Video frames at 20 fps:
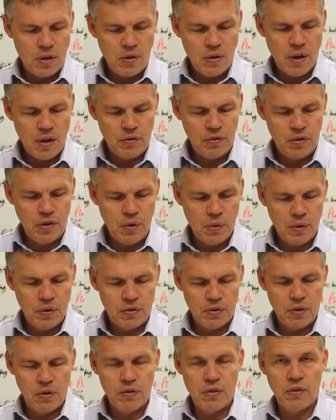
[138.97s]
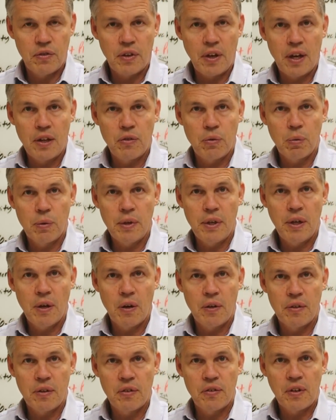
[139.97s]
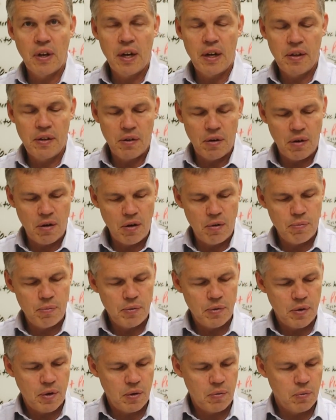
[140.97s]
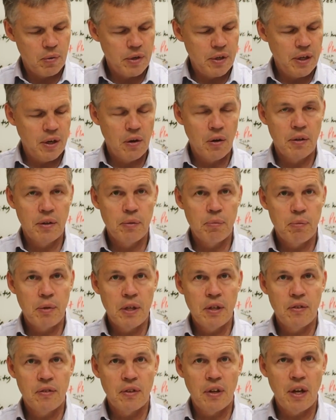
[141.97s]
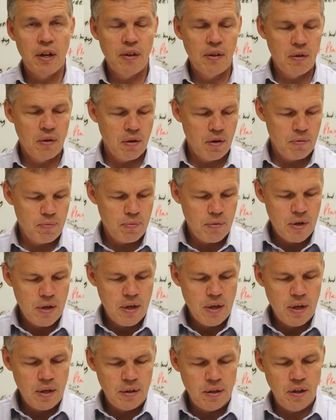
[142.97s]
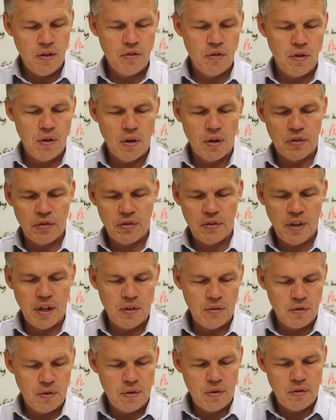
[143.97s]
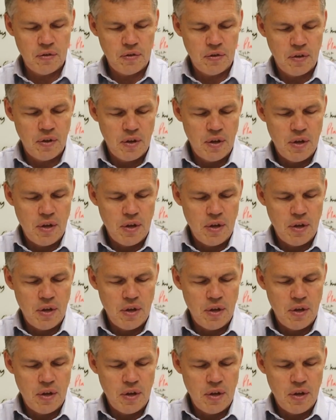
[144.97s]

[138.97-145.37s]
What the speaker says: You have two insertion sites, one here on the side of the arm and one here on the inside of the arm. These are your extensors.